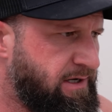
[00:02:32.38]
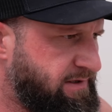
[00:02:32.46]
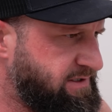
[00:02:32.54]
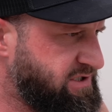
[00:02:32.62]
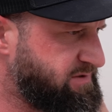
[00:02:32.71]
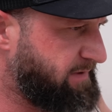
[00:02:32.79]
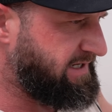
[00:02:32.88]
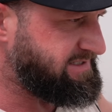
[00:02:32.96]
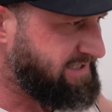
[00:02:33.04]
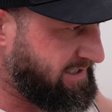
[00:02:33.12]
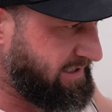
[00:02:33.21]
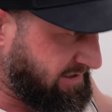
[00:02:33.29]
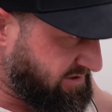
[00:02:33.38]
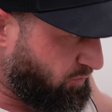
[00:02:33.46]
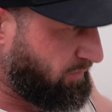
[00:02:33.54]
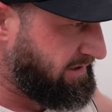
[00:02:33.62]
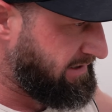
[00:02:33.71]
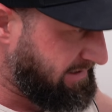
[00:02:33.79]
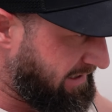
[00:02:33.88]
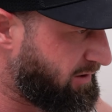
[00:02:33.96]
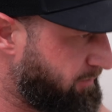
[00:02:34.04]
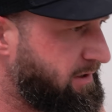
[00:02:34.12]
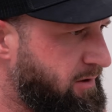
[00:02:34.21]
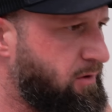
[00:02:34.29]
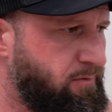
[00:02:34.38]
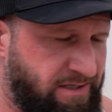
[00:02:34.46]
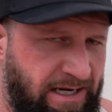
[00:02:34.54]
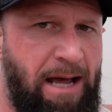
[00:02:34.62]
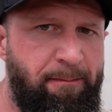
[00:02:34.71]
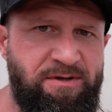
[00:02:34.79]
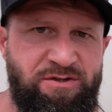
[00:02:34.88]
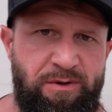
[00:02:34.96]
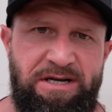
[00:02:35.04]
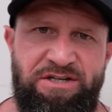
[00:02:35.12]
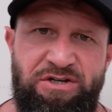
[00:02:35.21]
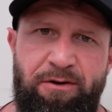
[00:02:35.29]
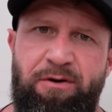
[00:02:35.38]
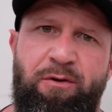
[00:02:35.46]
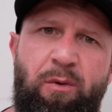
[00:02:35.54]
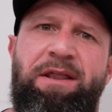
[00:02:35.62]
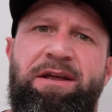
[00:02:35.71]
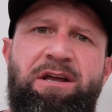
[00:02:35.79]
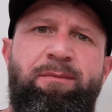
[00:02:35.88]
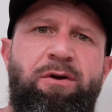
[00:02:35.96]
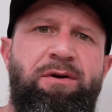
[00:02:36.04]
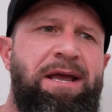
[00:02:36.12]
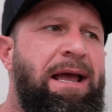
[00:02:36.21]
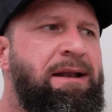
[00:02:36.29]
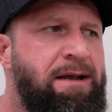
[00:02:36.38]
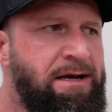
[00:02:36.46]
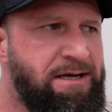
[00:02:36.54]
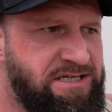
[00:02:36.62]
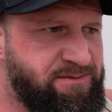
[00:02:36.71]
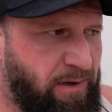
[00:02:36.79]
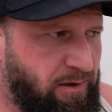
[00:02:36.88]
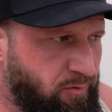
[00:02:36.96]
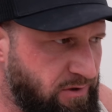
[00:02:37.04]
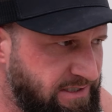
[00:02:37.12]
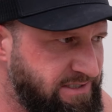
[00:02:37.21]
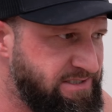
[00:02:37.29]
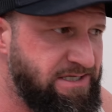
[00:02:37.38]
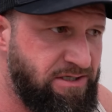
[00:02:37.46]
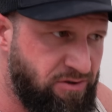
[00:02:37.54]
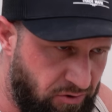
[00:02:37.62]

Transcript: They just maintain a 20 nanometer gap between each other, and the way they communicate is by releasing